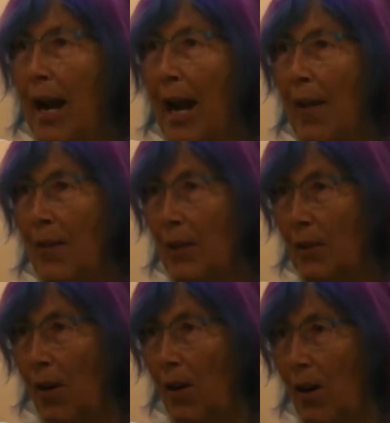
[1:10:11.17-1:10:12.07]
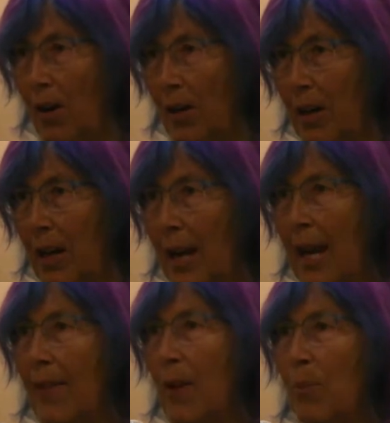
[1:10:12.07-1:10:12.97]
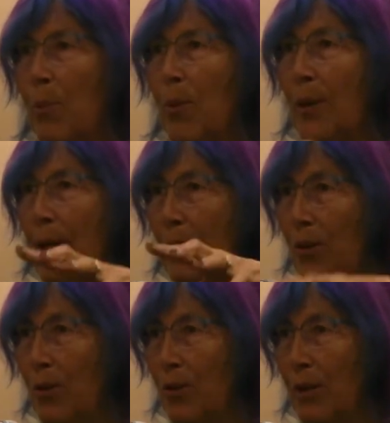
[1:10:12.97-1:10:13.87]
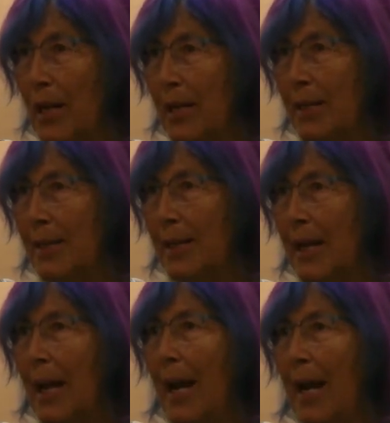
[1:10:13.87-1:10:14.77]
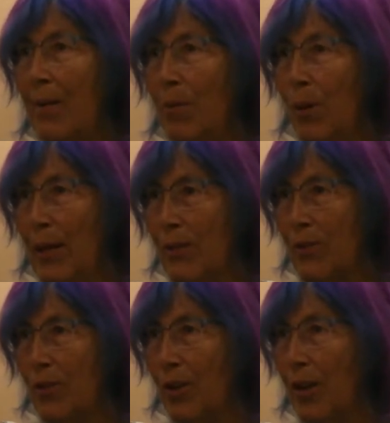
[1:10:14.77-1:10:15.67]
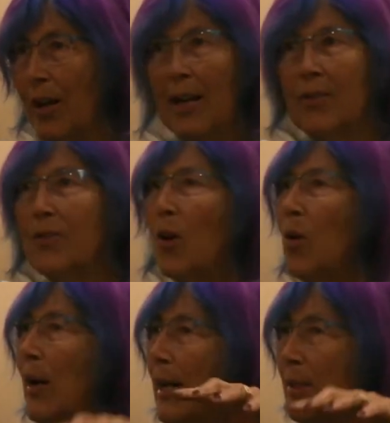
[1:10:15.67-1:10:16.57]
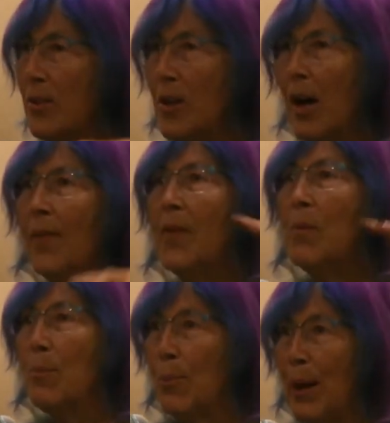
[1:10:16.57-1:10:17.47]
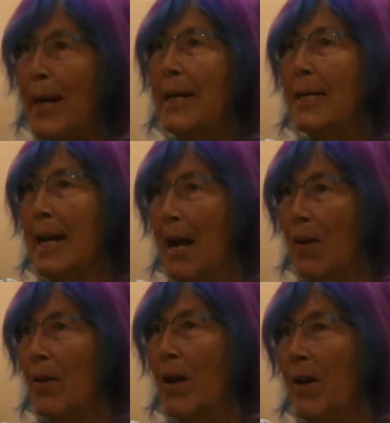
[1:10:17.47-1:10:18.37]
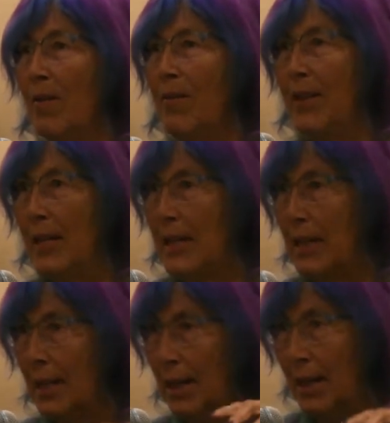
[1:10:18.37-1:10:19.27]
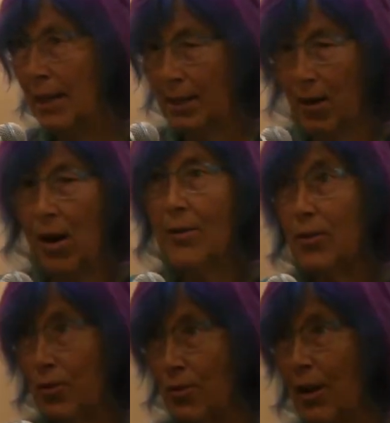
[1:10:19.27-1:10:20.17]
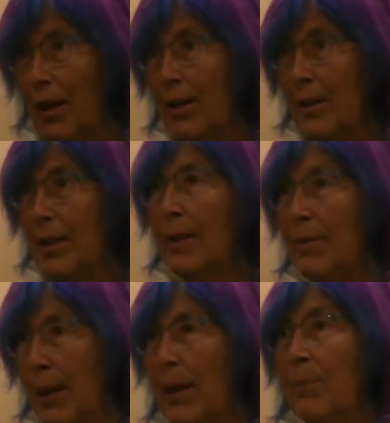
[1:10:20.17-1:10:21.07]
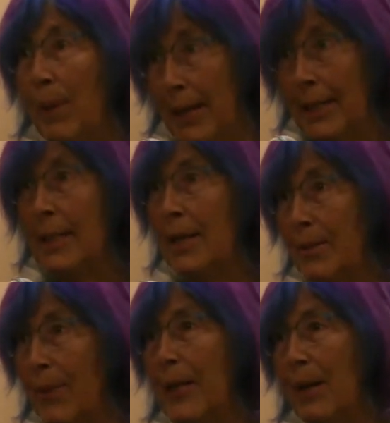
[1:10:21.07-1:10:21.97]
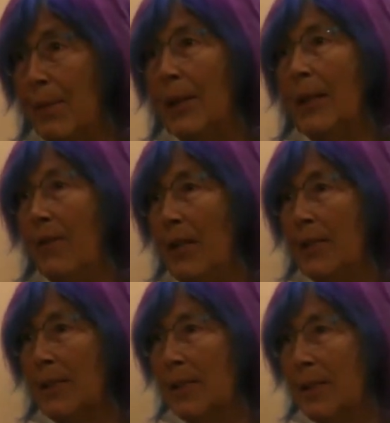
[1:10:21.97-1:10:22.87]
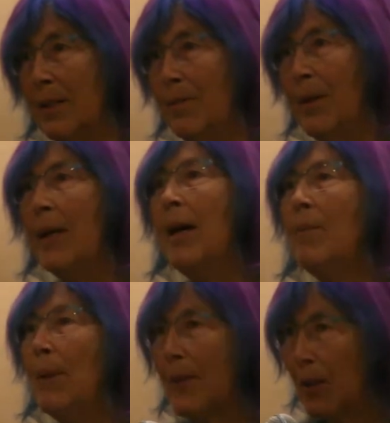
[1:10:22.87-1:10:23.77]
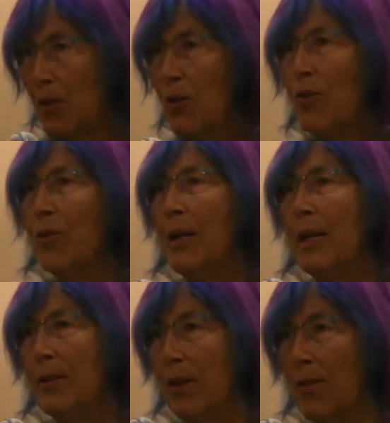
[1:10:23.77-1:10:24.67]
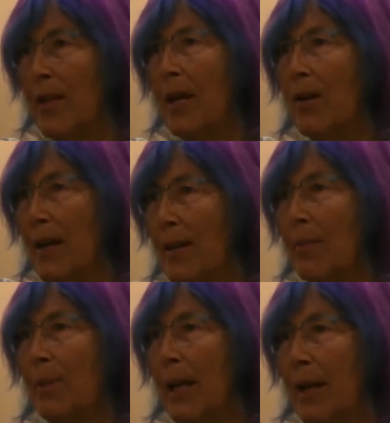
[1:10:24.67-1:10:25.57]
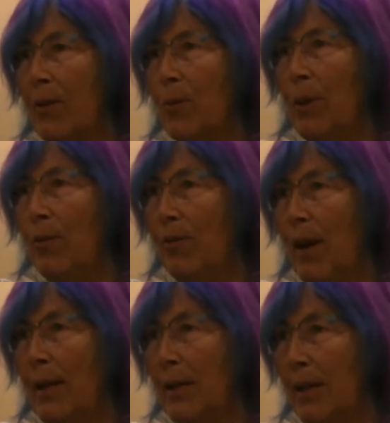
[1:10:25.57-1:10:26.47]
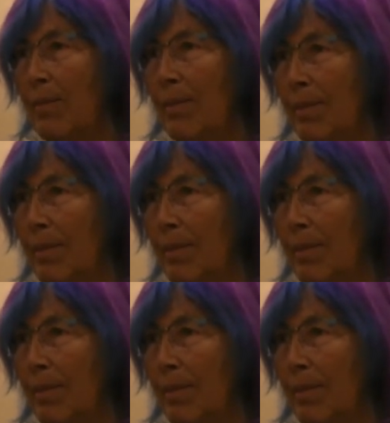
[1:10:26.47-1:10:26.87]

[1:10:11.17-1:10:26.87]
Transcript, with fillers: and the log. They're pulling nutrients and moisture. So it's not the breakdown of the construct, but it does become a living system, but the nutrients are there and the plants will find them.